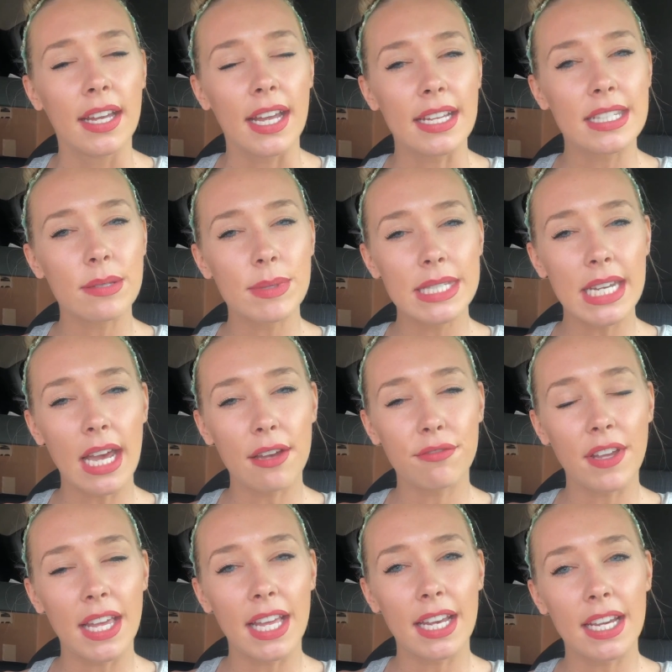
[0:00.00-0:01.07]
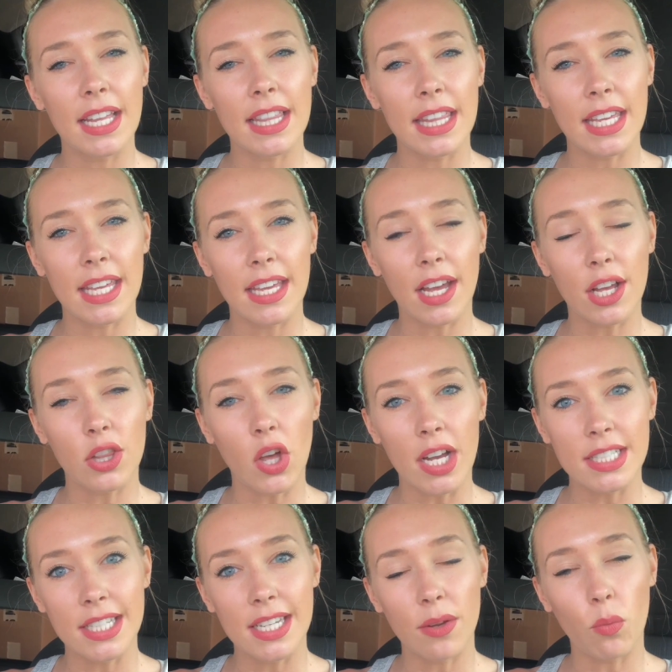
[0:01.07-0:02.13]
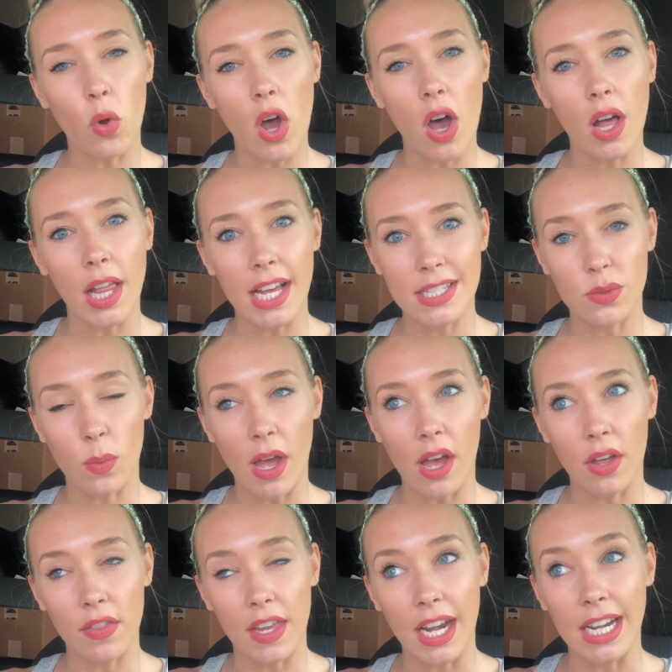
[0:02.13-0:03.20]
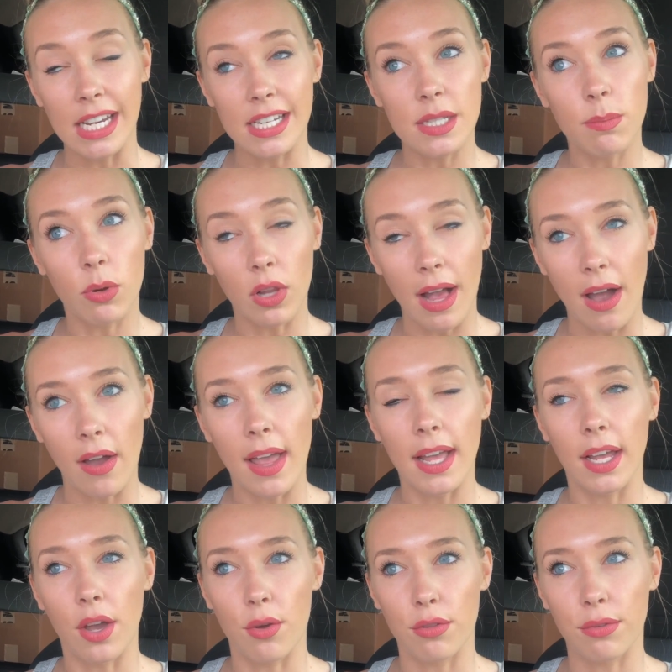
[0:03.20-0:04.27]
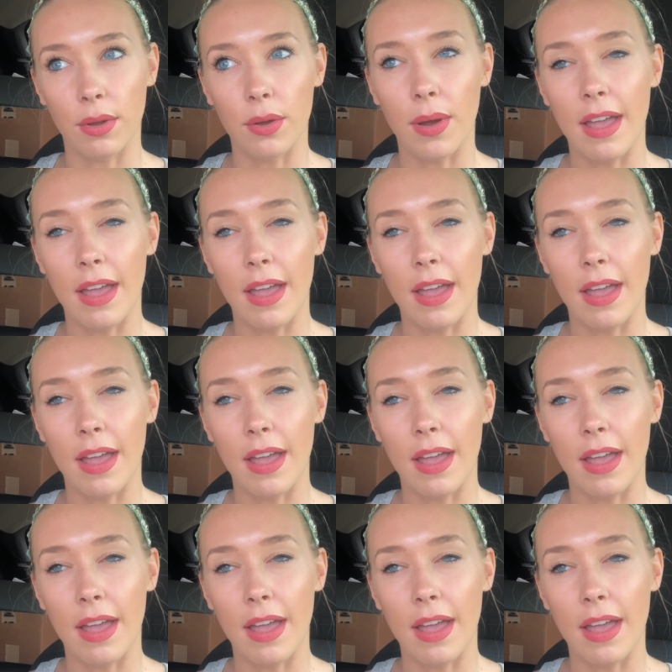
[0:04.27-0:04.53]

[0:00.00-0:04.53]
is some stuff in the closet wall as well that I need to pull out and go through.